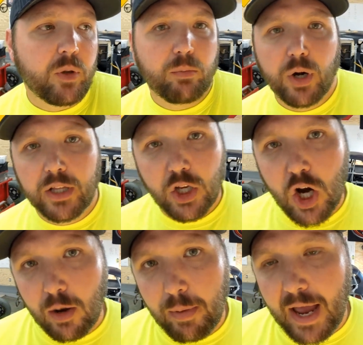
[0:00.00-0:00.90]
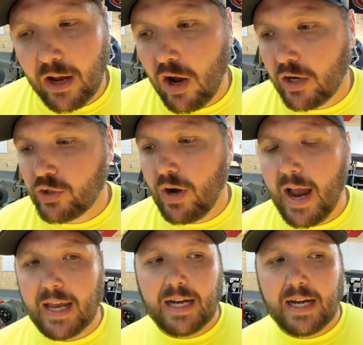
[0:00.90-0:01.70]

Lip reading: Bring the car back on track,